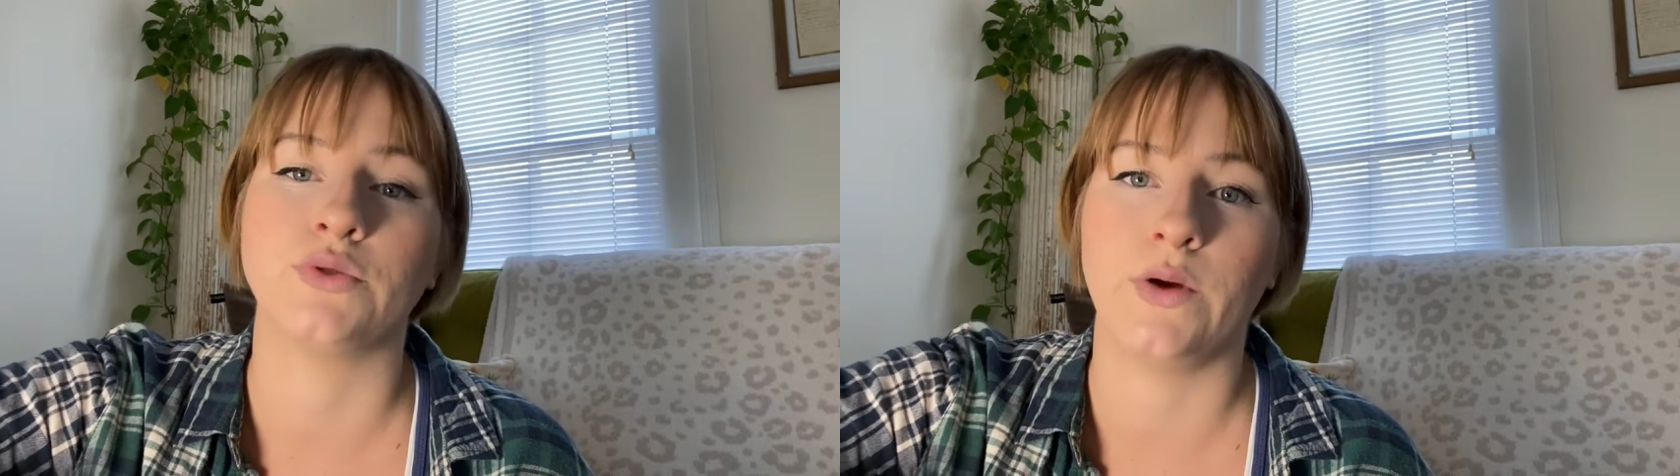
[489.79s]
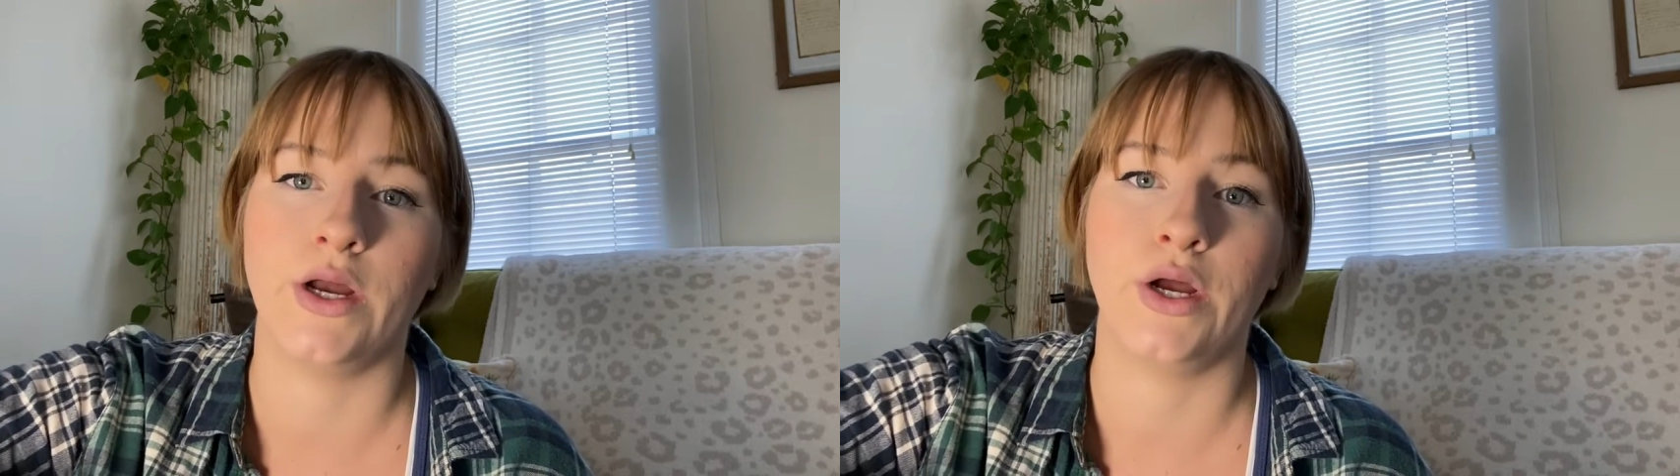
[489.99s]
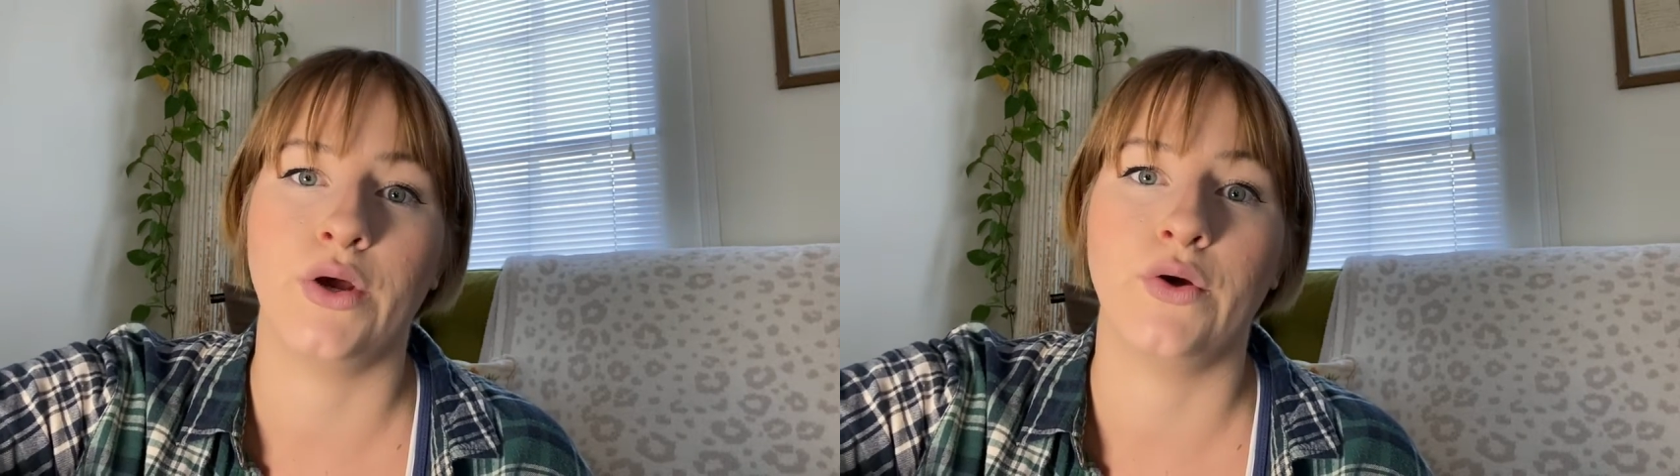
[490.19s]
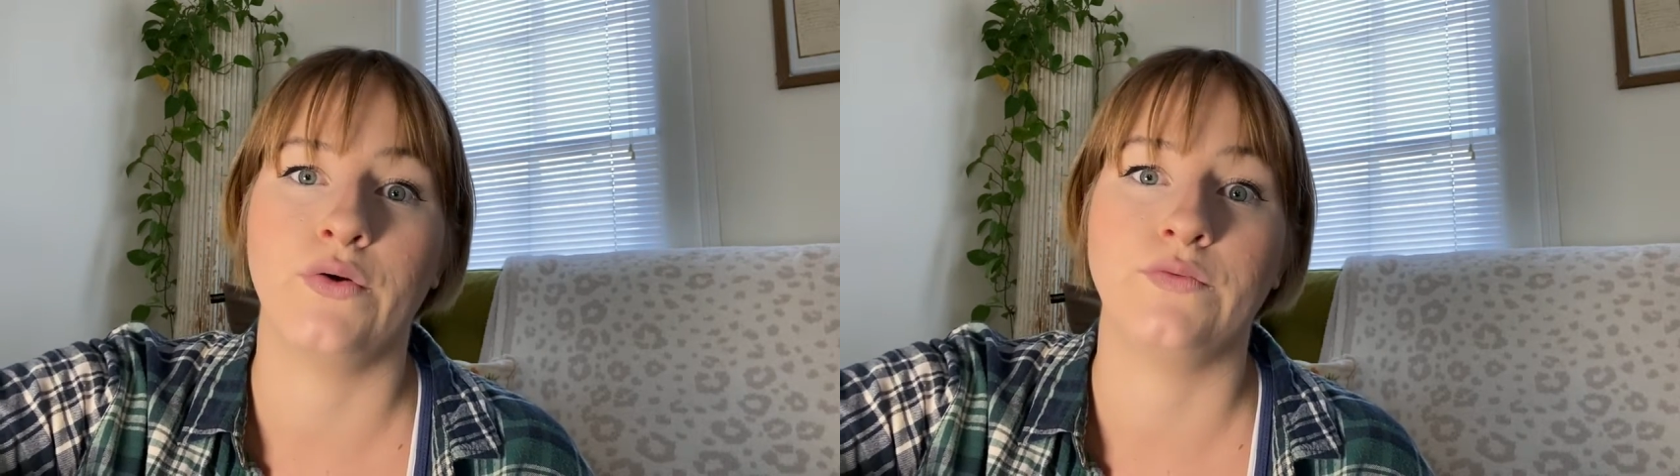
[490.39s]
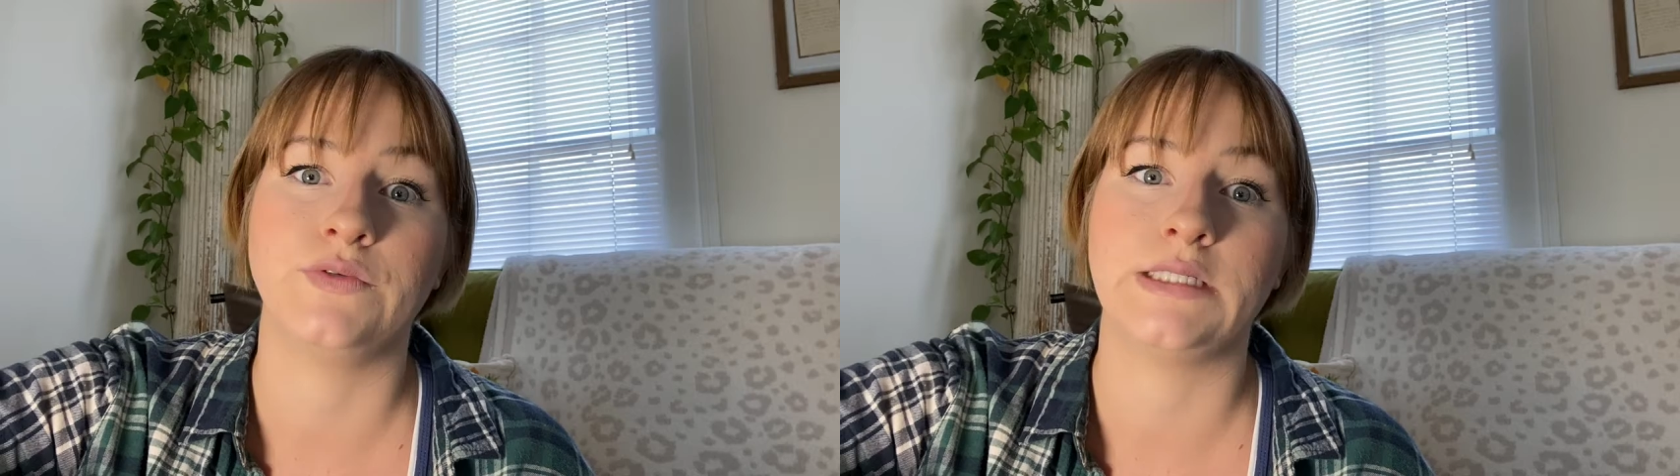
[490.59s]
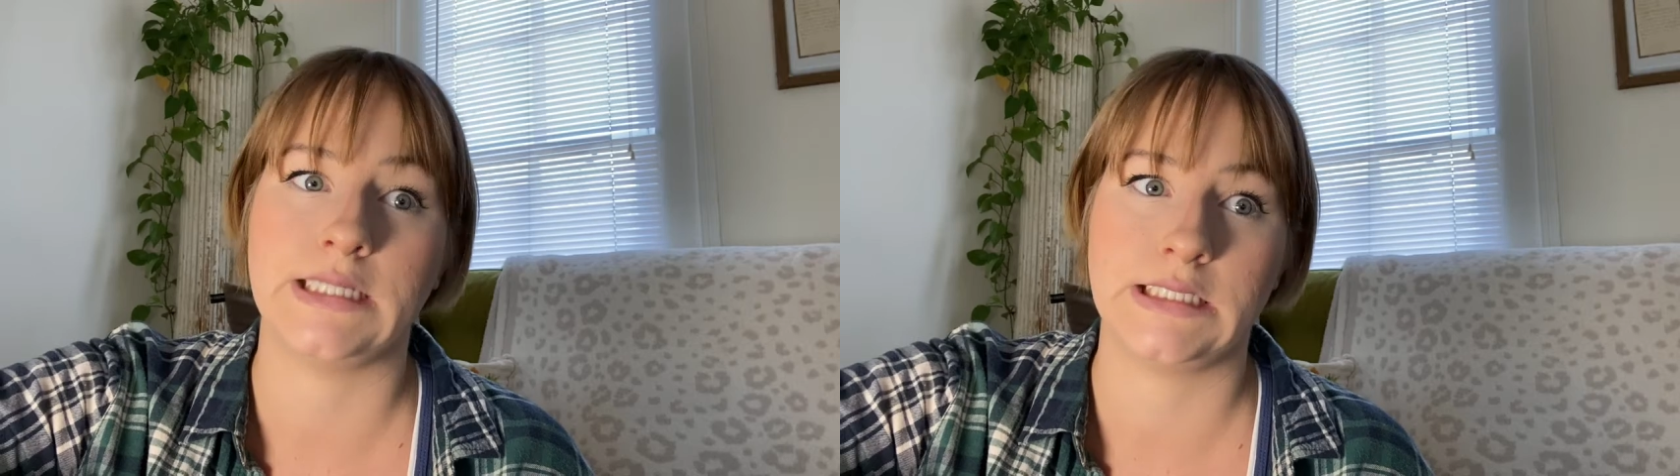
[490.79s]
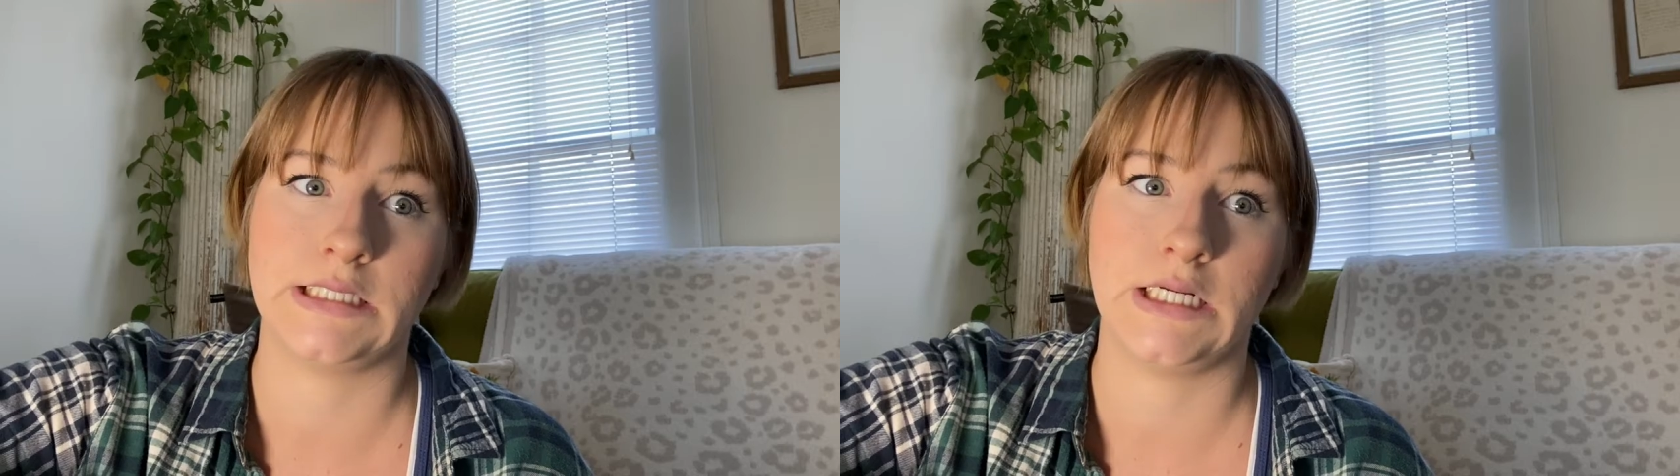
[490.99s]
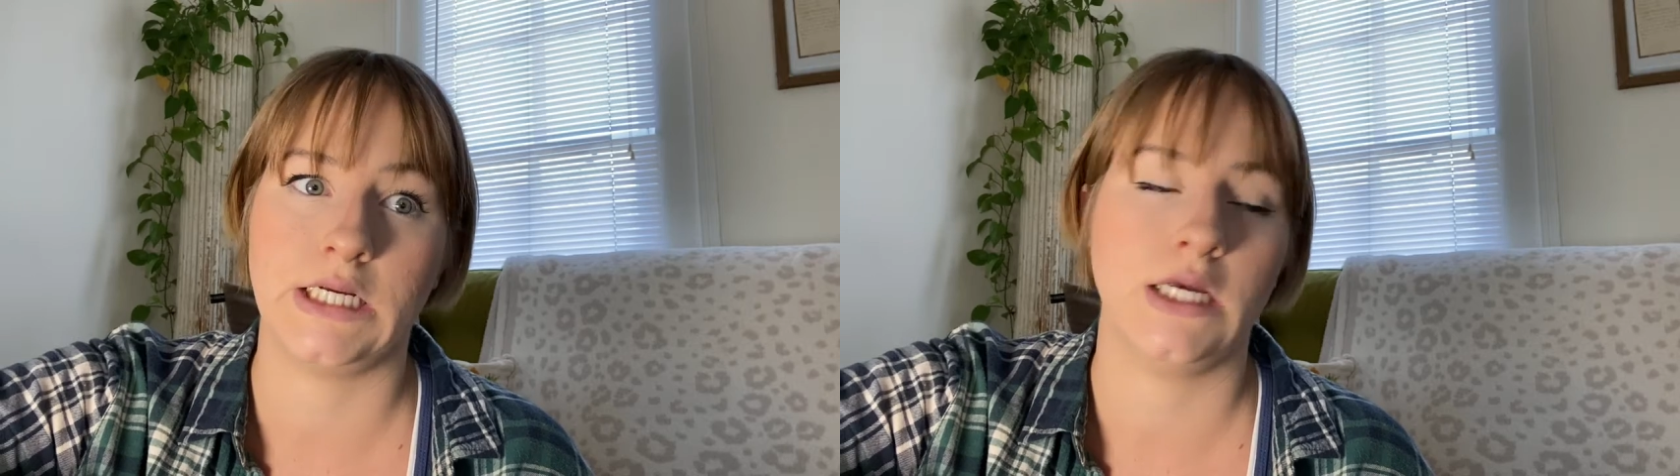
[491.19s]

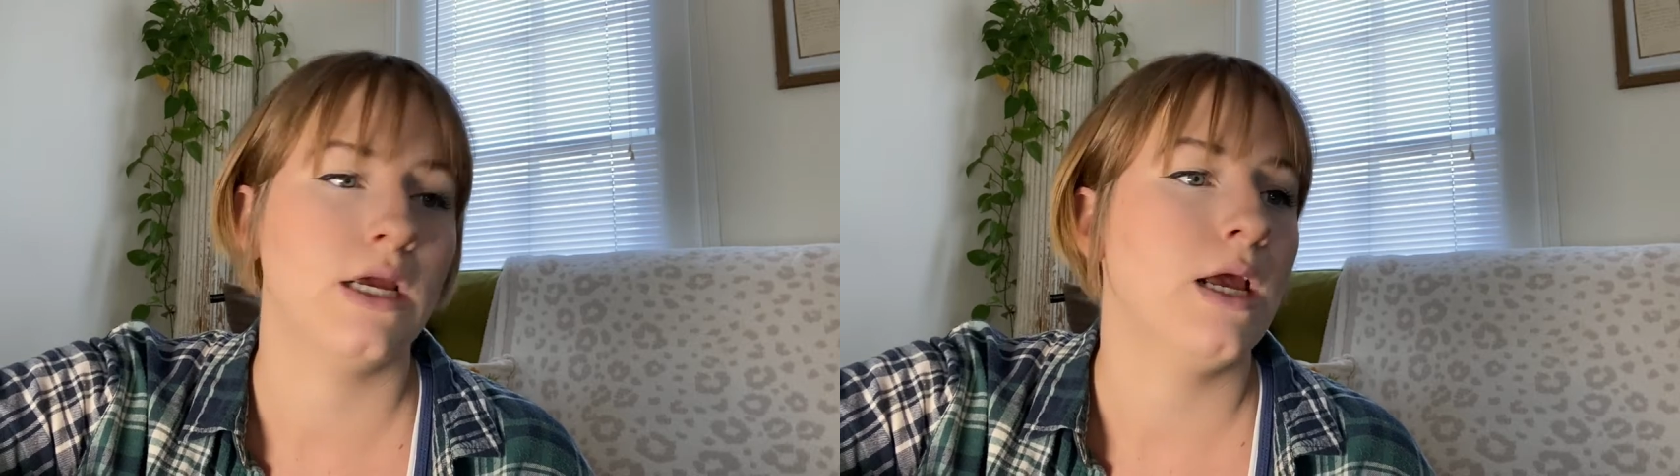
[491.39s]
$12.60.